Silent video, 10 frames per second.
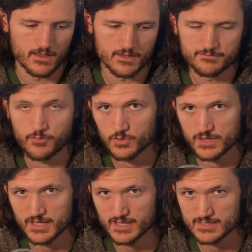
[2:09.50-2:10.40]
And for
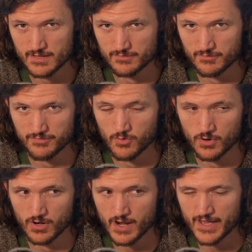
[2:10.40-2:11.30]
the a7
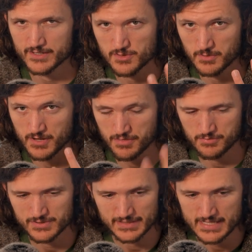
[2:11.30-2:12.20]
IV, I actually brought
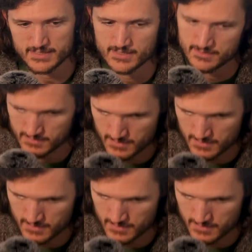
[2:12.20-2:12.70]
three lenses.